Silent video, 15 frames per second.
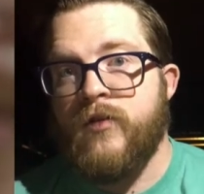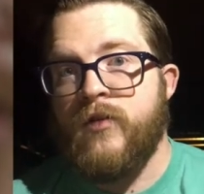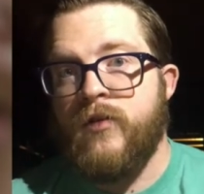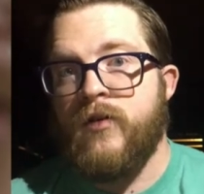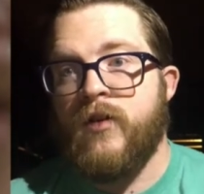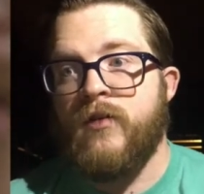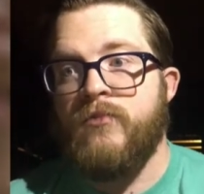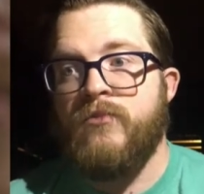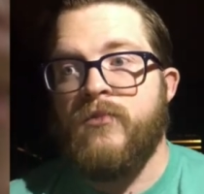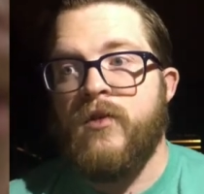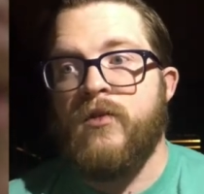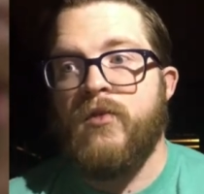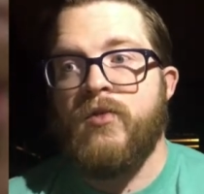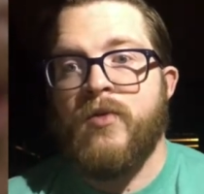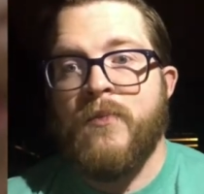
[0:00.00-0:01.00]
You can
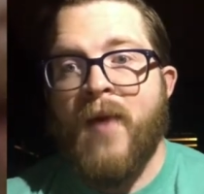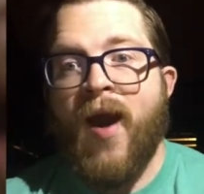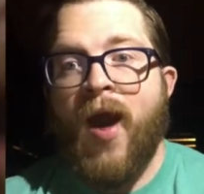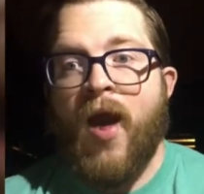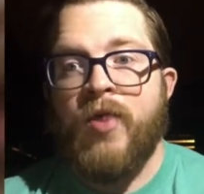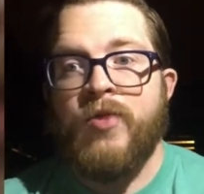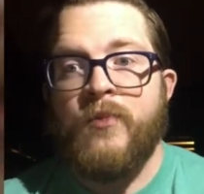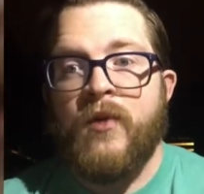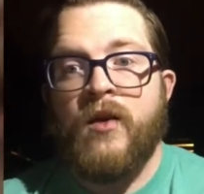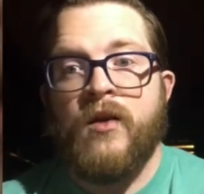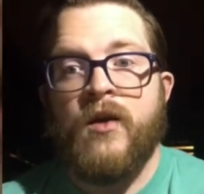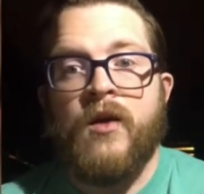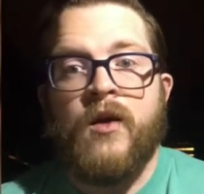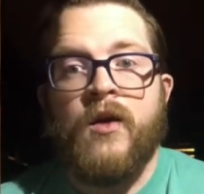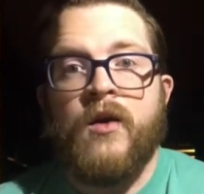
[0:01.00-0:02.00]
do the math. I mean,
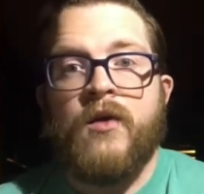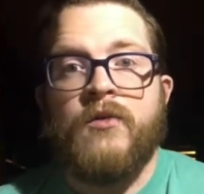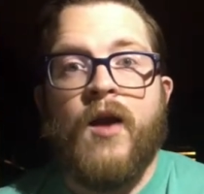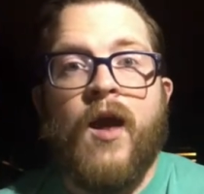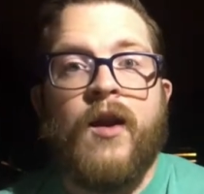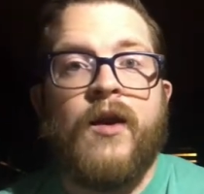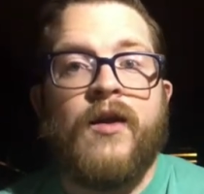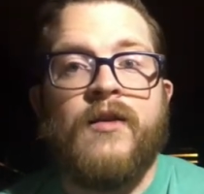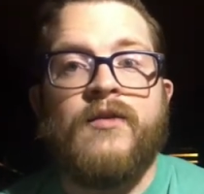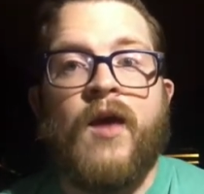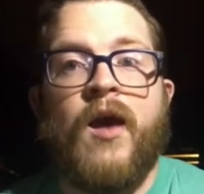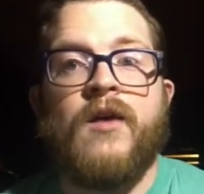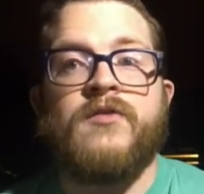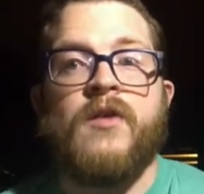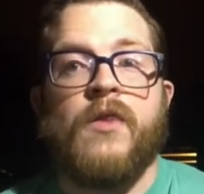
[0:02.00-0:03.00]
granted, it
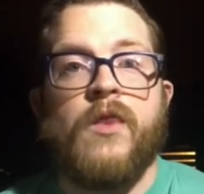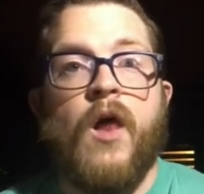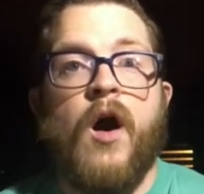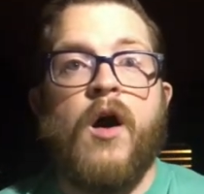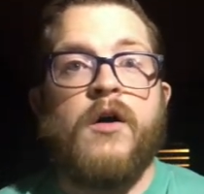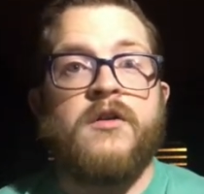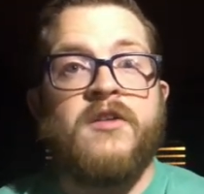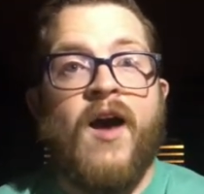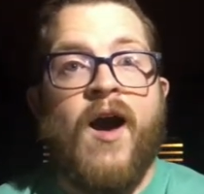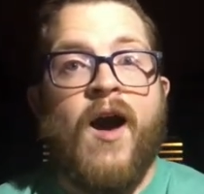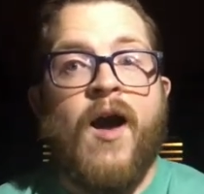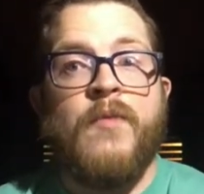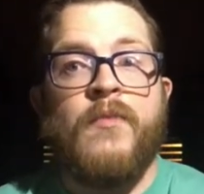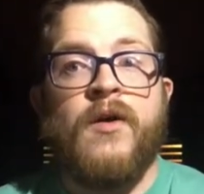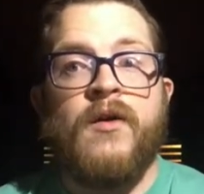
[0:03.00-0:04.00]
takes a long
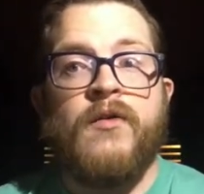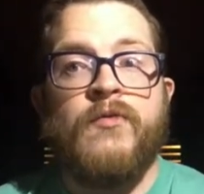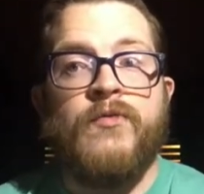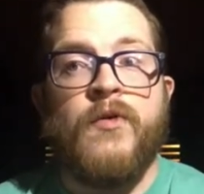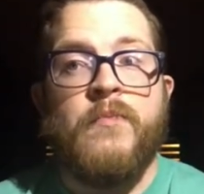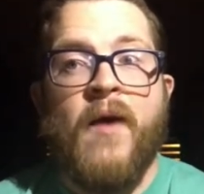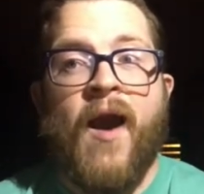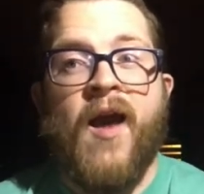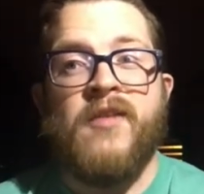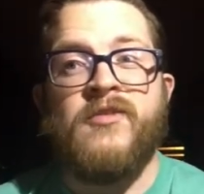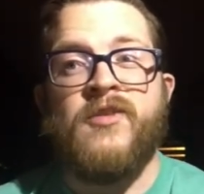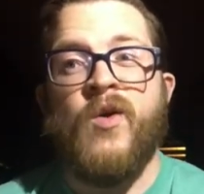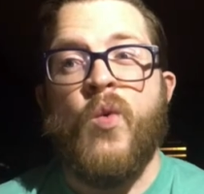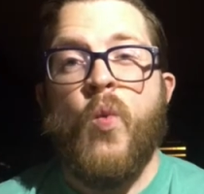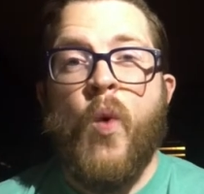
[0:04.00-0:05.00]
time for pads
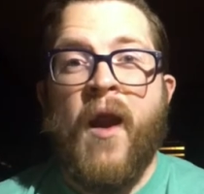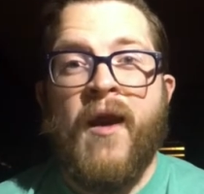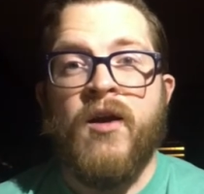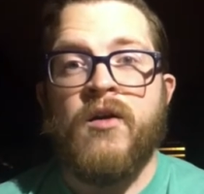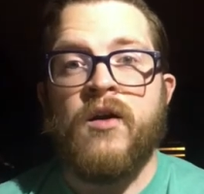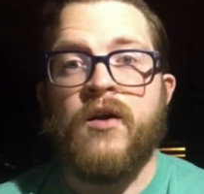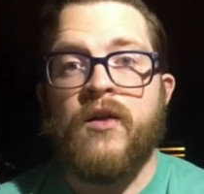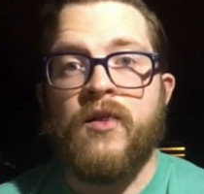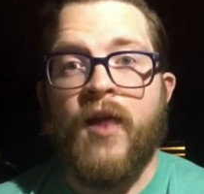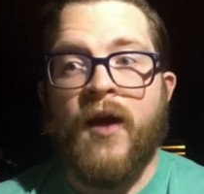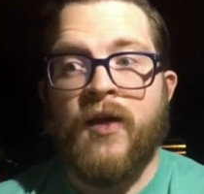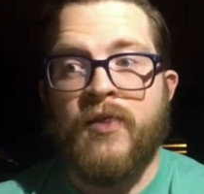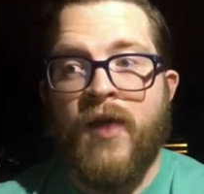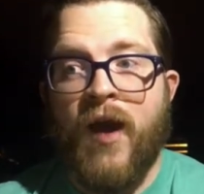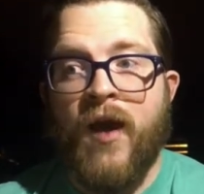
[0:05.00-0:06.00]
to wear
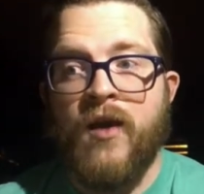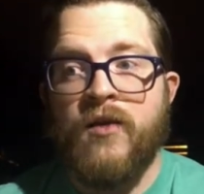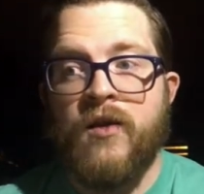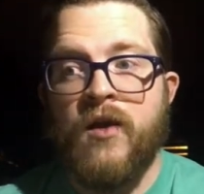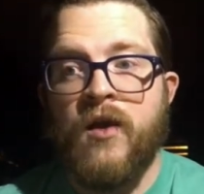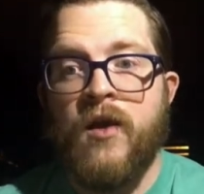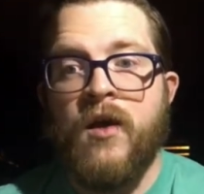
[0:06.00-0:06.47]
like that,